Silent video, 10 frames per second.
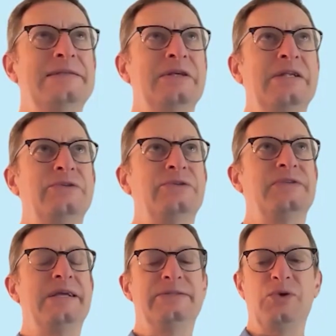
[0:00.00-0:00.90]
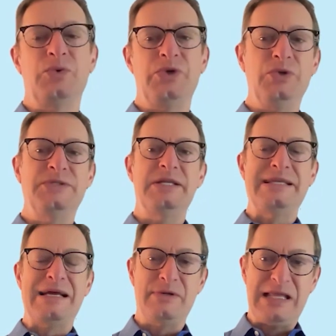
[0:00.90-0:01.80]
is interesting. So you sit
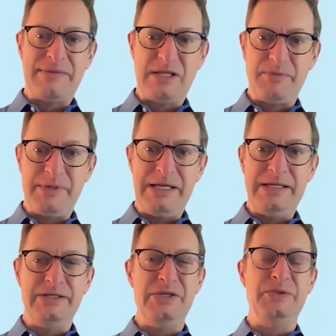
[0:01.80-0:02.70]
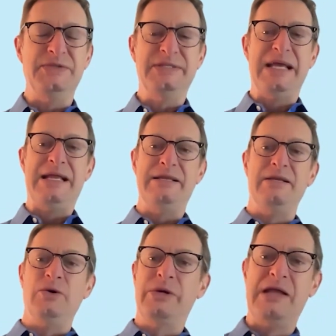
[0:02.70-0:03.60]
down with them at the beginning? Do you set,
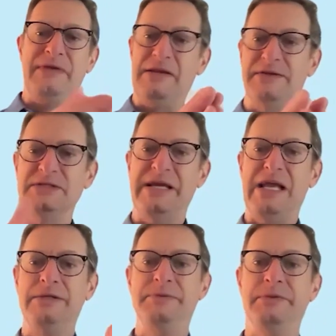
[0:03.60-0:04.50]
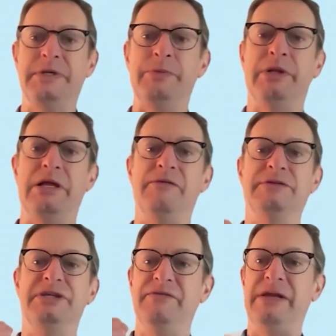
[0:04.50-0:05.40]
okay, at the end of this engagement, we'll have
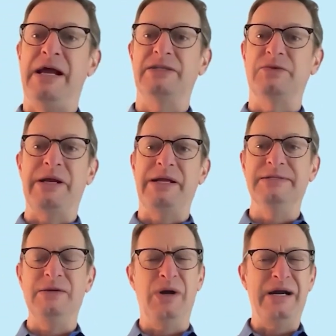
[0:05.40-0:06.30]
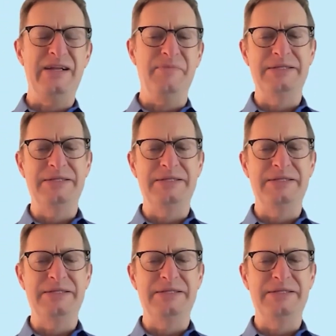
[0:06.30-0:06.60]
achieved X, Y, and Z. What kind of